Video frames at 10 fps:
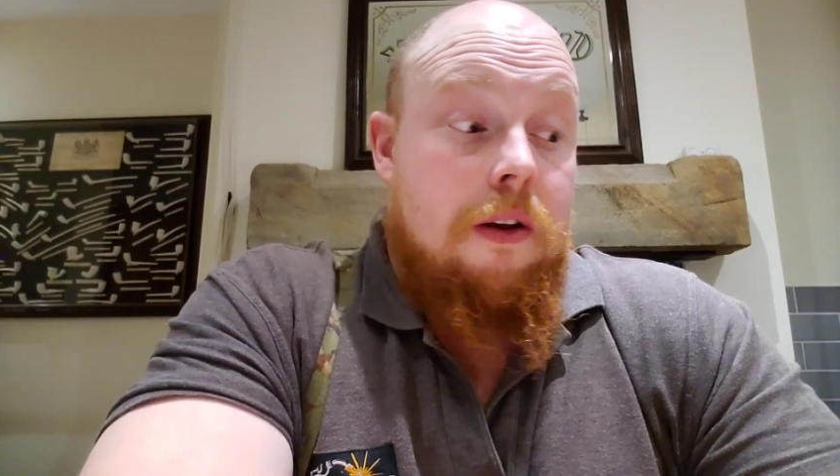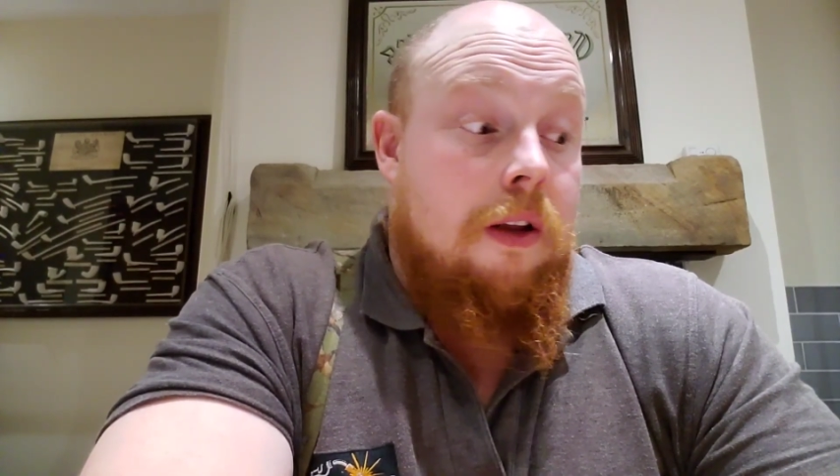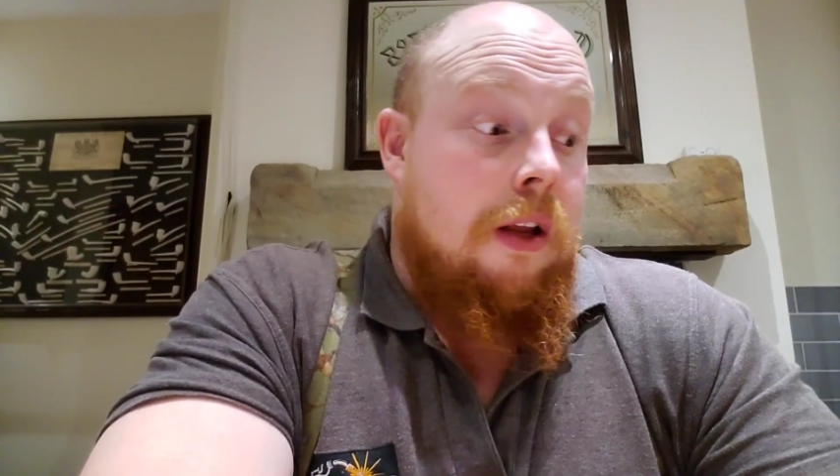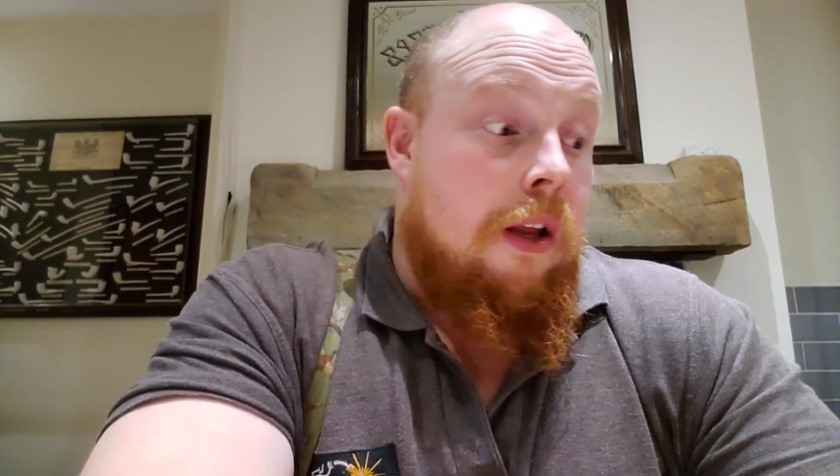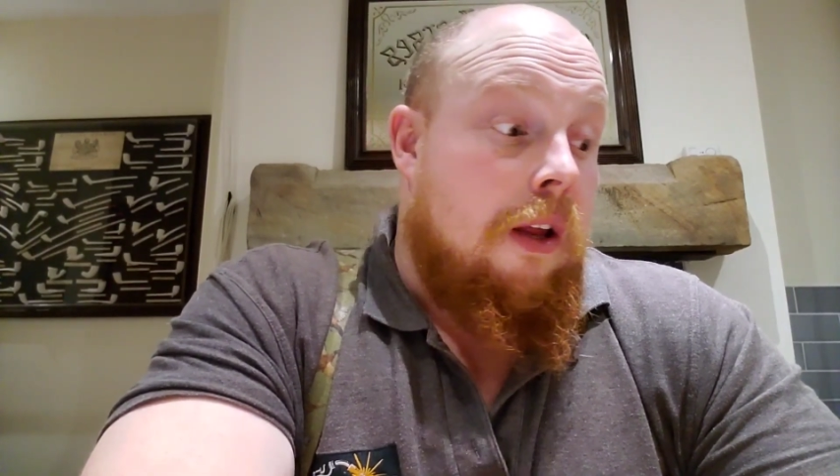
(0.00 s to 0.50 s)

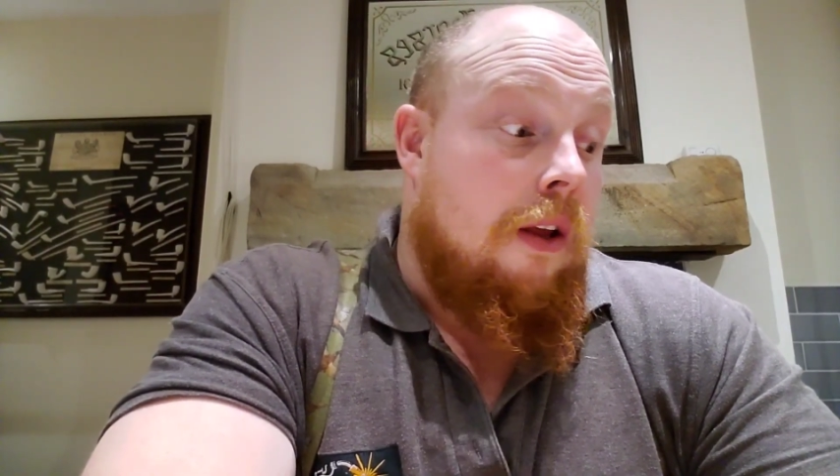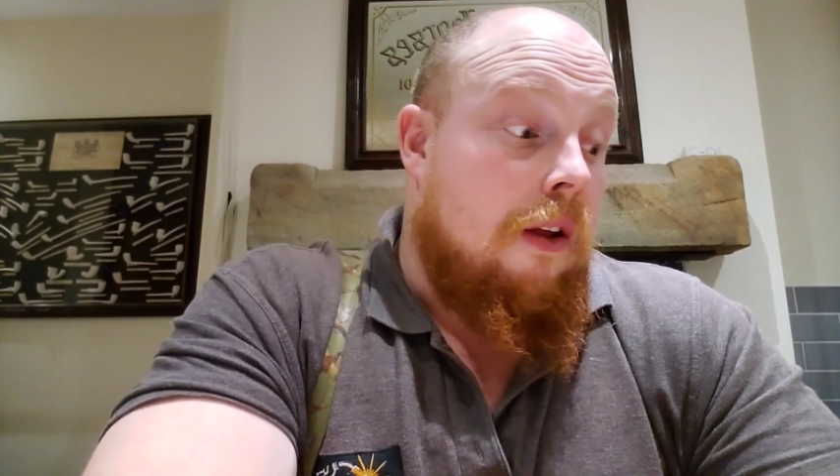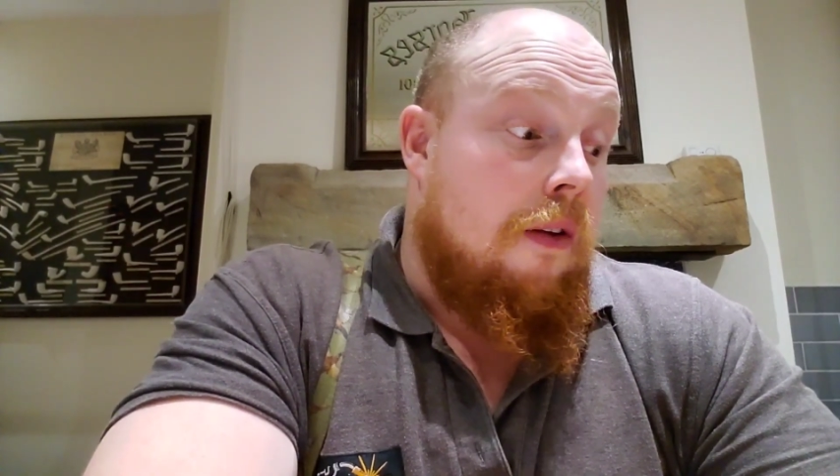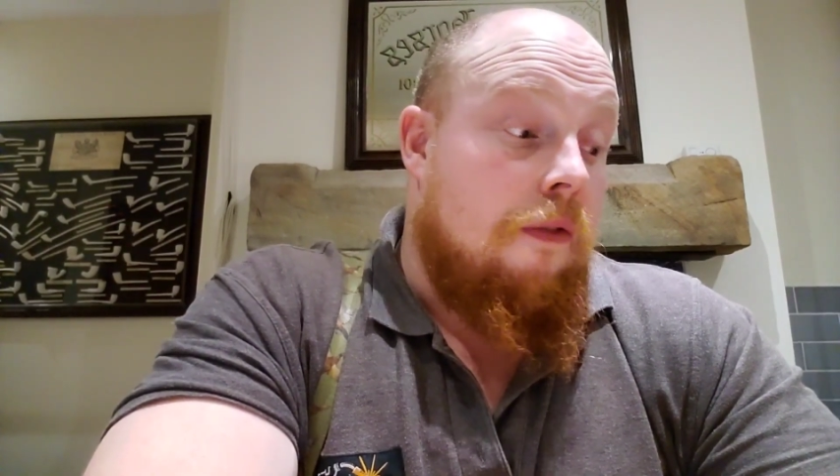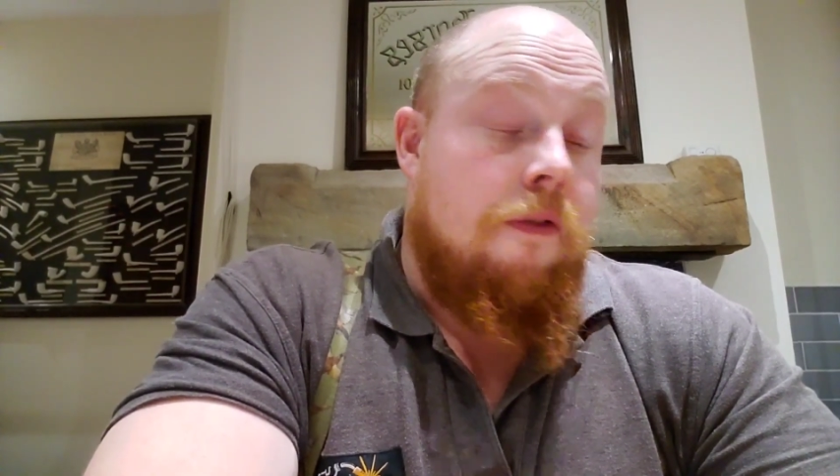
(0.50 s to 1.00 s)

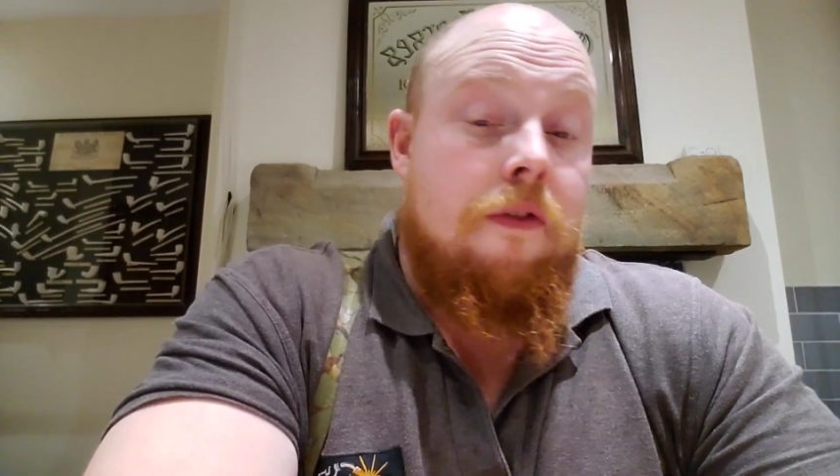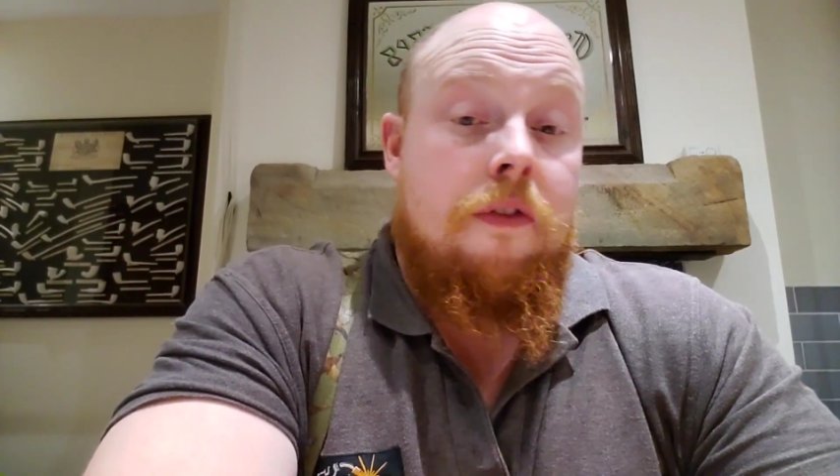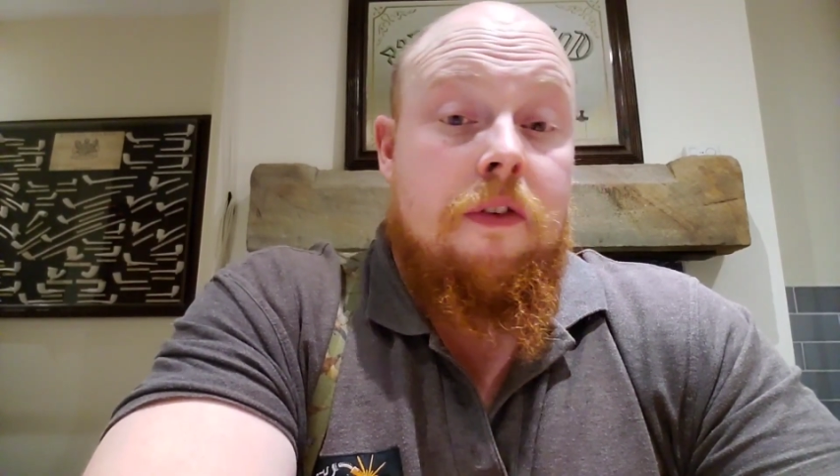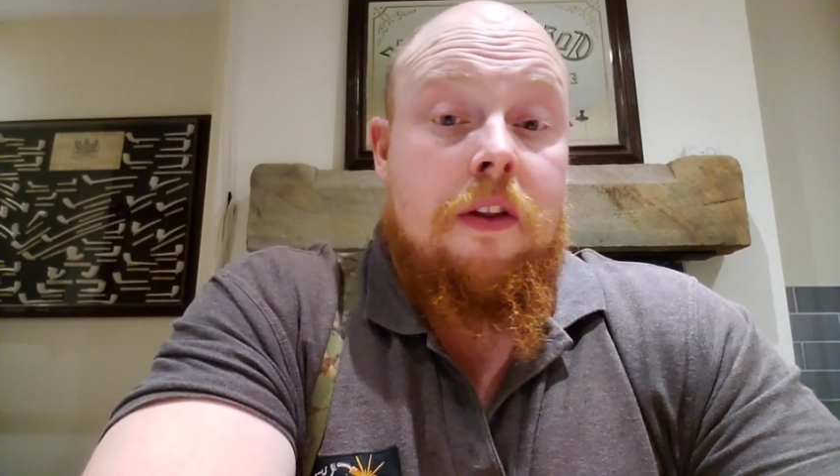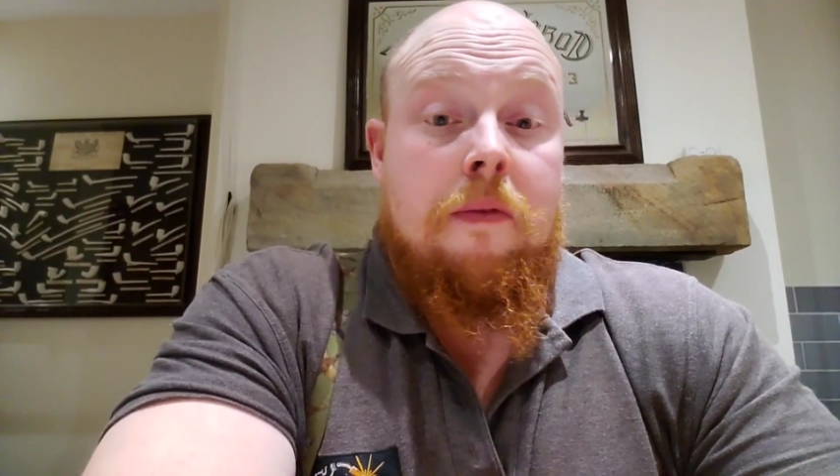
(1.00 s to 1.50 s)

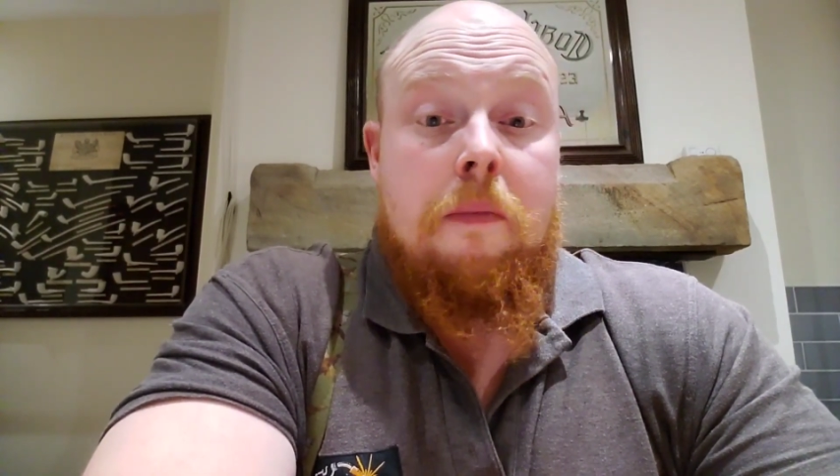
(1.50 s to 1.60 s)
for the